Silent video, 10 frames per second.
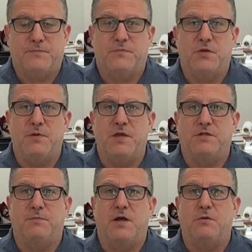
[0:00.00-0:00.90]
To me,
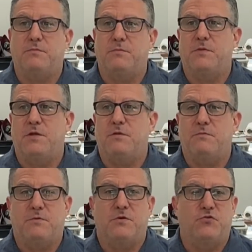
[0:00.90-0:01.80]
it's about,
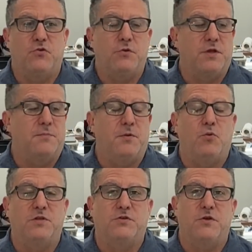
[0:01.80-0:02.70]
controlling it. But
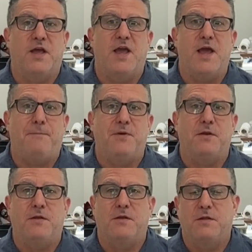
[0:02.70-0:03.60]
what's going to
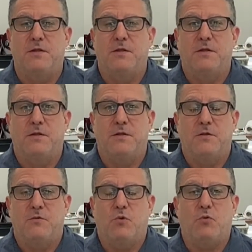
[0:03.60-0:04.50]
happen,
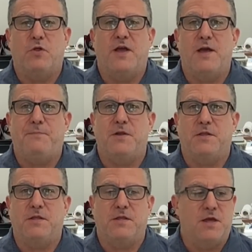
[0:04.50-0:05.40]
what will happen at
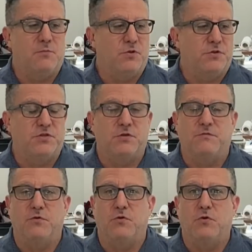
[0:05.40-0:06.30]
the time with
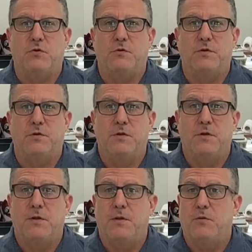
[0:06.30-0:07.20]
silver and gold?
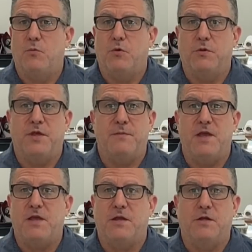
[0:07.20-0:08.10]
Will they
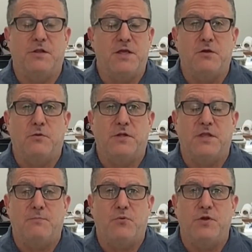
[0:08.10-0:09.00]
make it illegal at
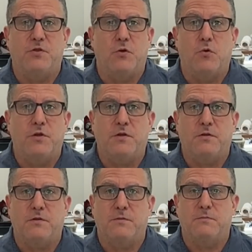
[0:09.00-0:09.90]
that point to own it
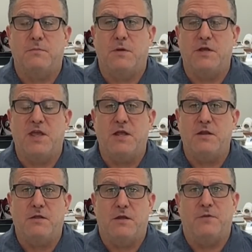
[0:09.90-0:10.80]

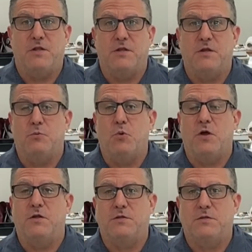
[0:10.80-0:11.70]
again? I mean, they did it
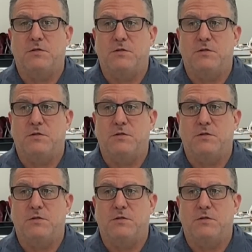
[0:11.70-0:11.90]
once.